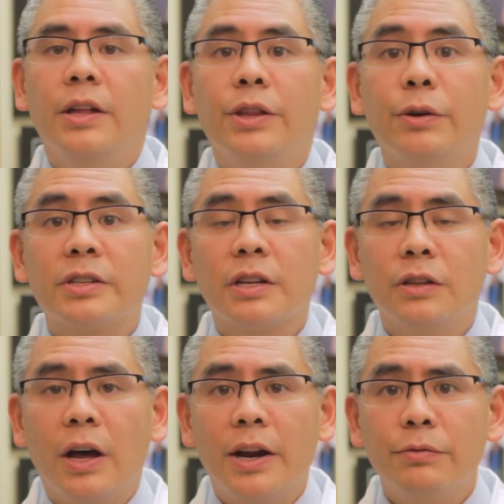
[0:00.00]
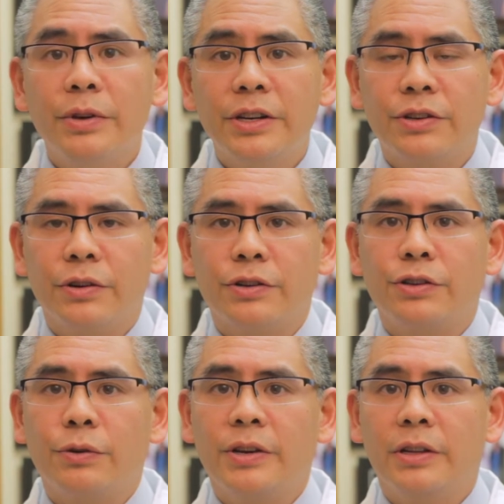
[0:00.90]
There is a lot of research
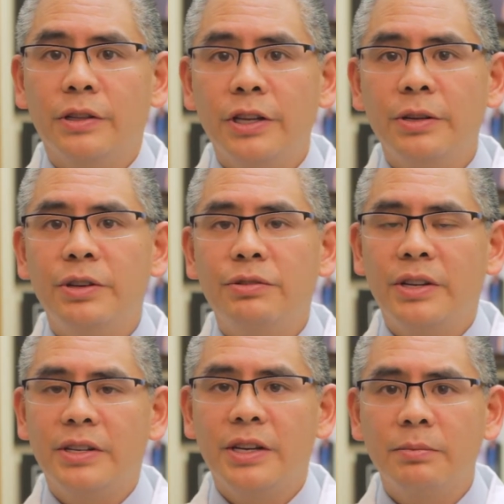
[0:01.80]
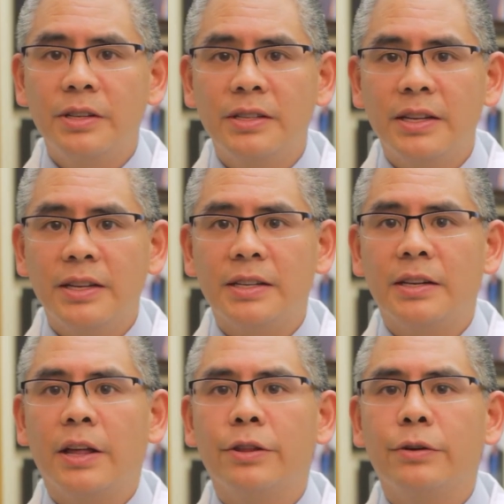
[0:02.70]
showing a link between gum disease and
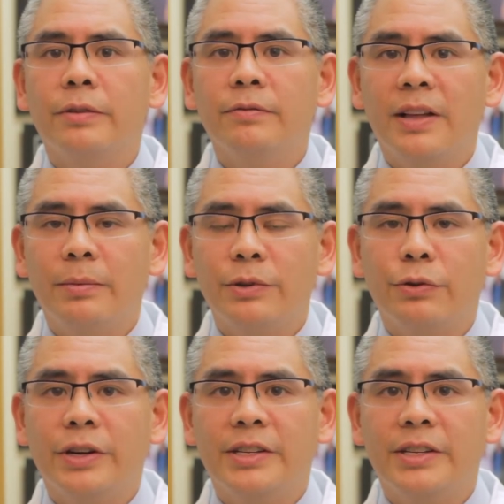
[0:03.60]
other inflammatory